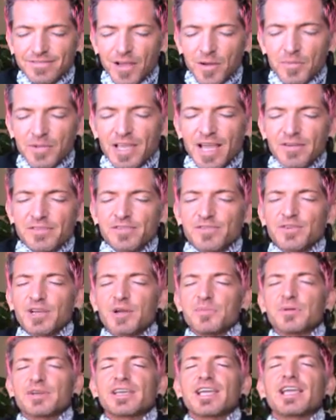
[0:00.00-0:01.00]
On behalf of
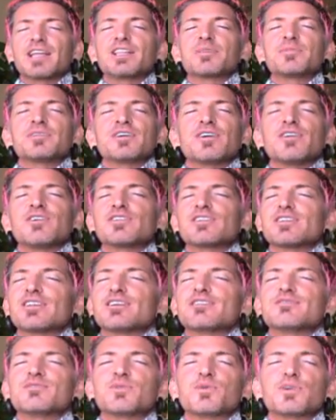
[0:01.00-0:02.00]
Grandpa Caleb and all the
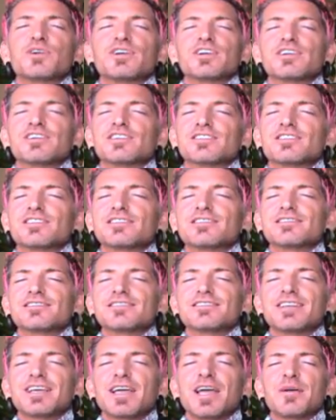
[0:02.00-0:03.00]
love warriors,
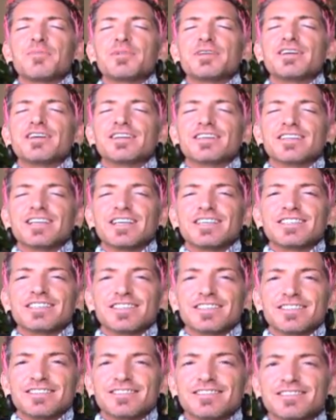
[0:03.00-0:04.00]
happy Hug
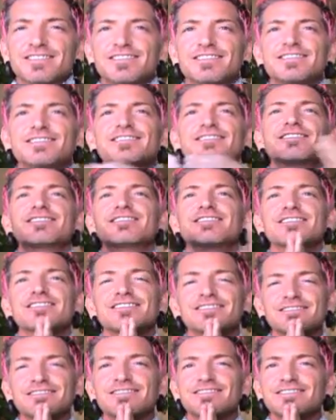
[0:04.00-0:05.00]
Nation.
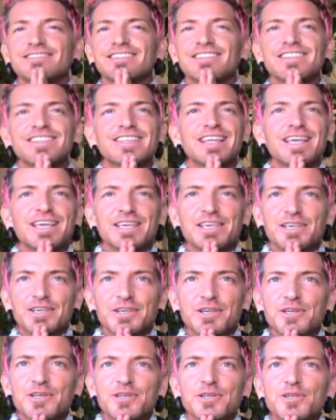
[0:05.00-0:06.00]
Thank
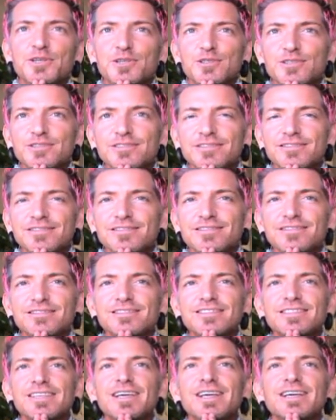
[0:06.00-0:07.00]
you.
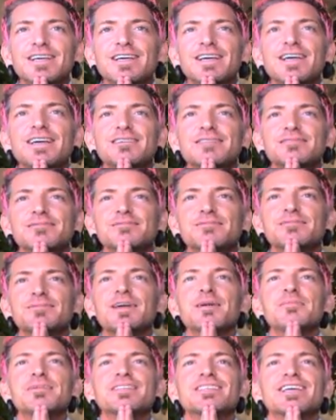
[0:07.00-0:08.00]

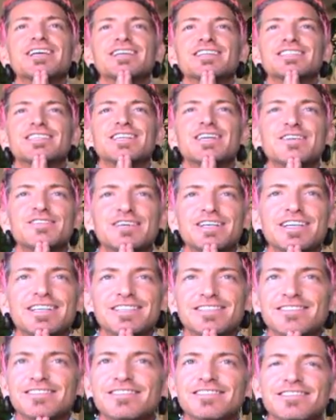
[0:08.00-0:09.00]
Happy
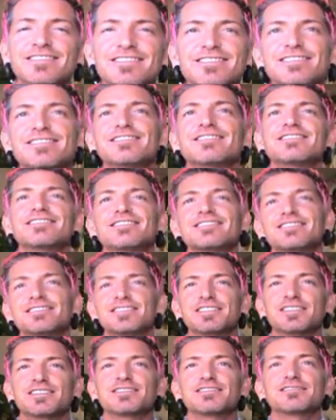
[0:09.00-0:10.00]
Thanksgiving.
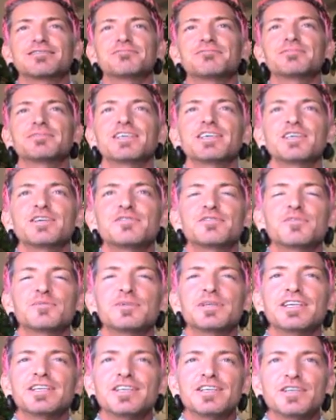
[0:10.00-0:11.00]
Thank you for
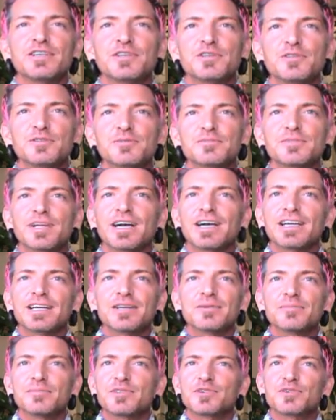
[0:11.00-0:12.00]
being you. I
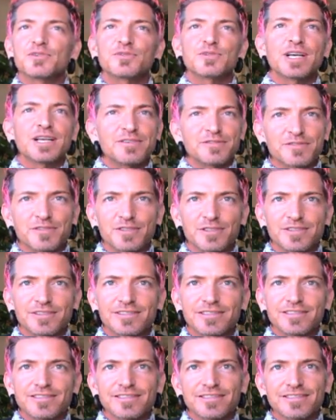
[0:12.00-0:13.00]
am grateful.